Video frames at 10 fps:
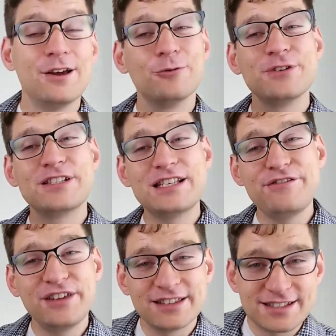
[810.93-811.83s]

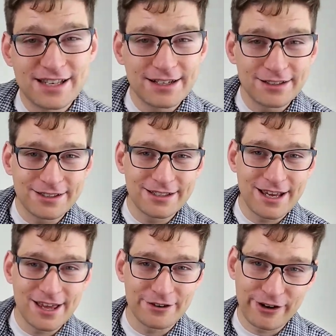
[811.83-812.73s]
receiving the signal on the
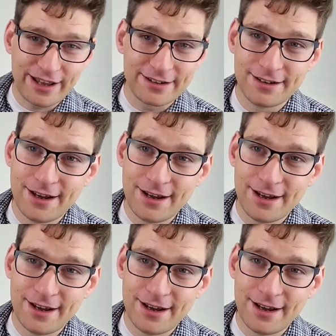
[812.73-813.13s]
other end.